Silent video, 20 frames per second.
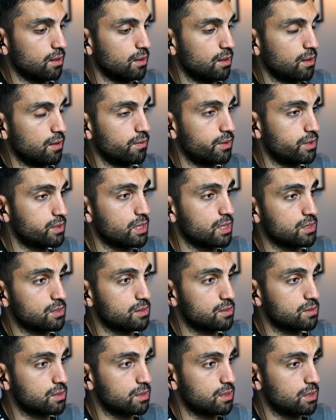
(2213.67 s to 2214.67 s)
this
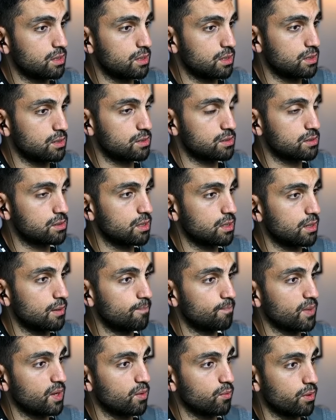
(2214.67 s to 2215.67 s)
agency is
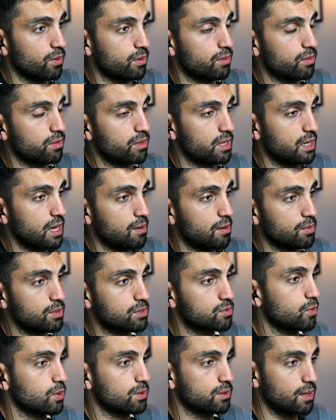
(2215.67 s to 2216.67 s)
with the
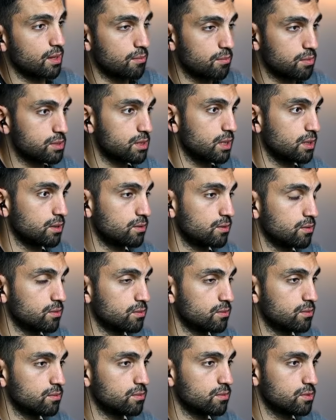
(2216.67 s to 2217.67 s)
numbers, what numbers they
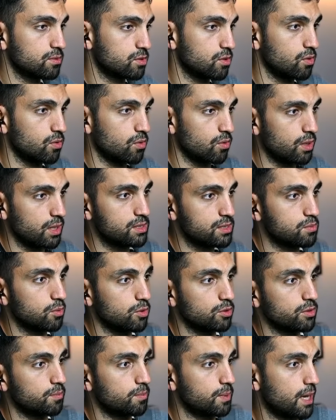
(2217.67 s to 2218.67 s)
do? So let's
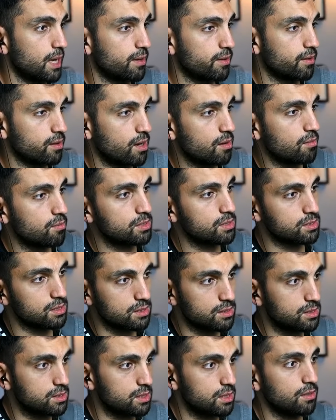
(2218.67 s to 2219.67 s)
multiply the numbers
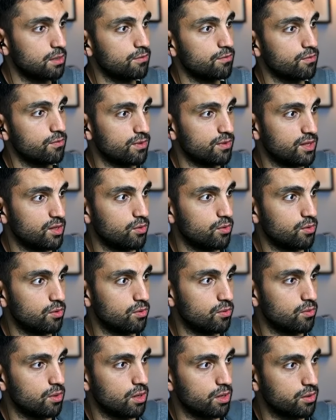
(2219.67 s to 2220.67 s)
and see if
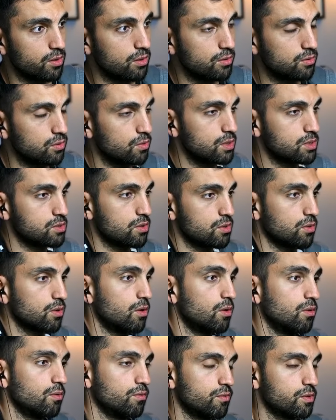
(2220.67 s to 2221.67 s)
you are going to reach your goal, for